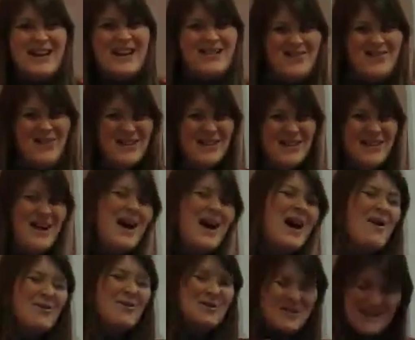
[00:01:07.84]
I
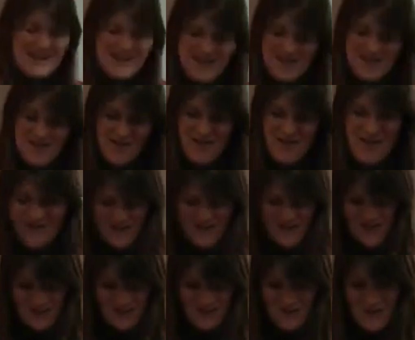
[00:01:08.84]
wasn't thinking about it. This
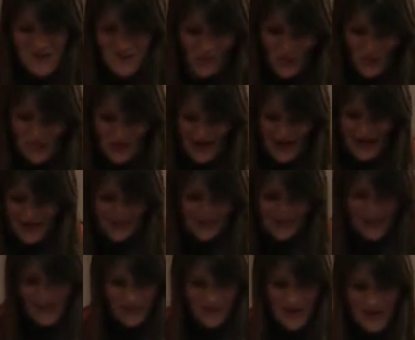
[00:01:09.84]
is sort of more of a lesson
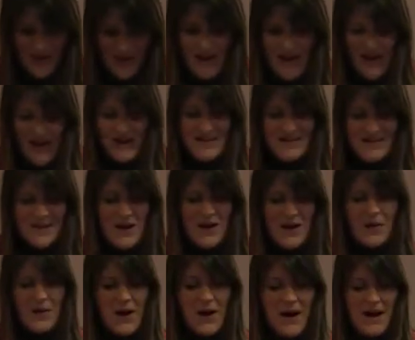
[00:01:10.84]
plan for me.
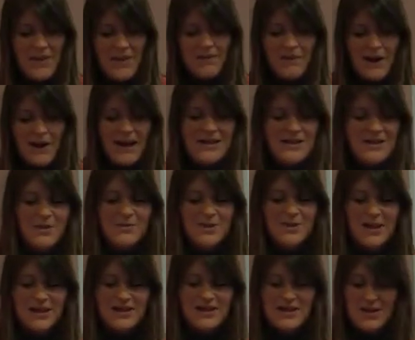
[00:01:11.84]
So place
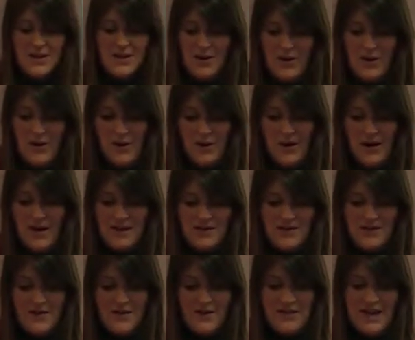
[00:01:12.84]
objects cards
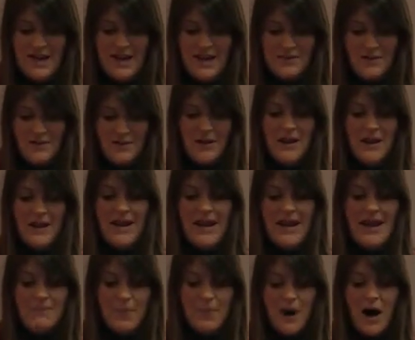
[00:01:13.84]
on the table.
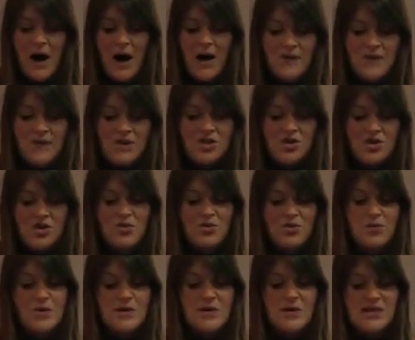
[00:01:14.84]
In partners, children
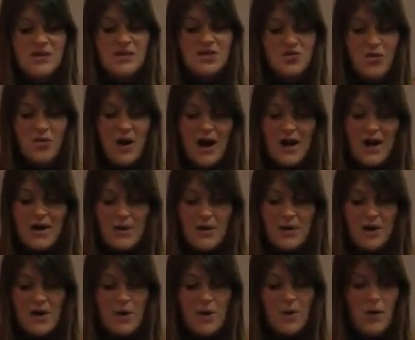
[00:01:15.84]
would describe
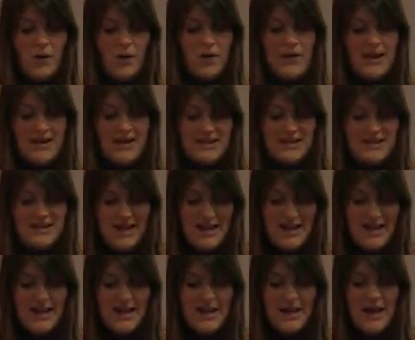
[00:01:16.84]
what they
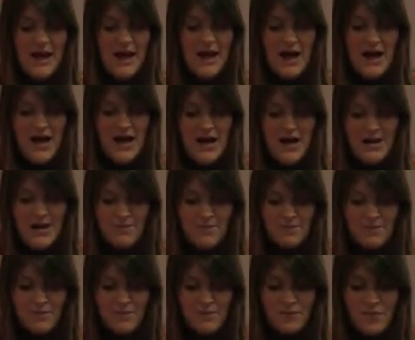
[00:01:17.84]
see
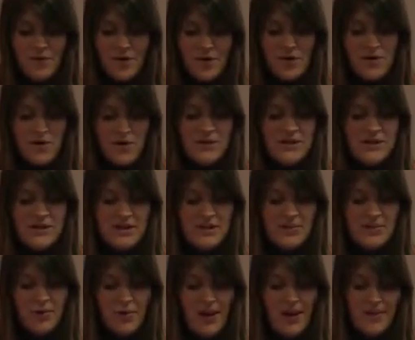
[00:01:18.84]
using the
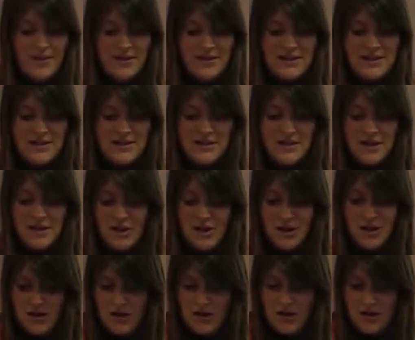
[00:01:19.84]
parameters.
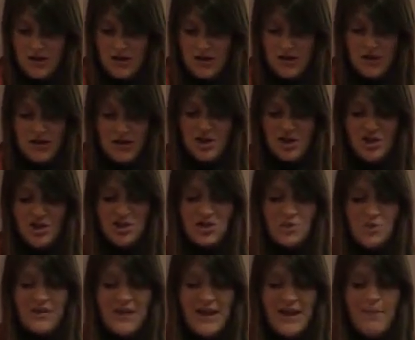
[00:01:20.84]

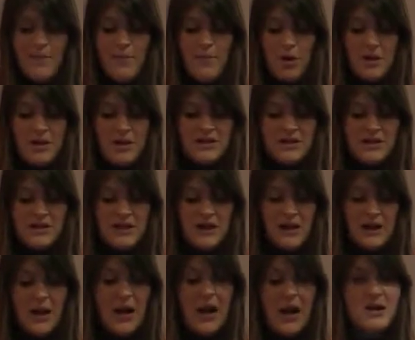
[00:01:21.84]
Children would then model to the
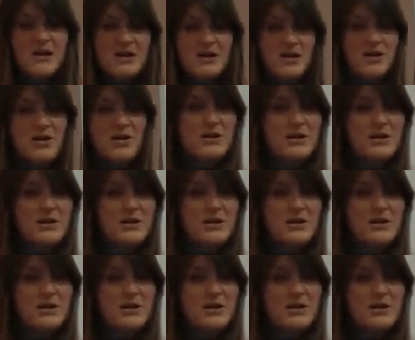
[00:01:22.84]
class, good,